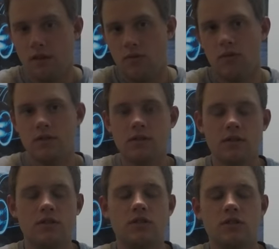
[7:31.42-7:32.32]

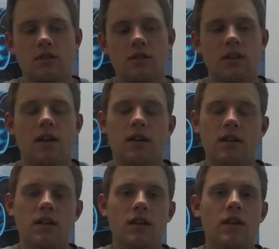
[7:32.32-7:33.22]

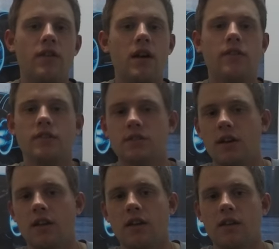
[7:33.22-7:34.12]
If you have a
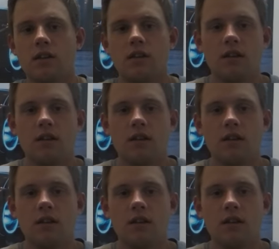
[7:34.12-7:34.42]
Sonic,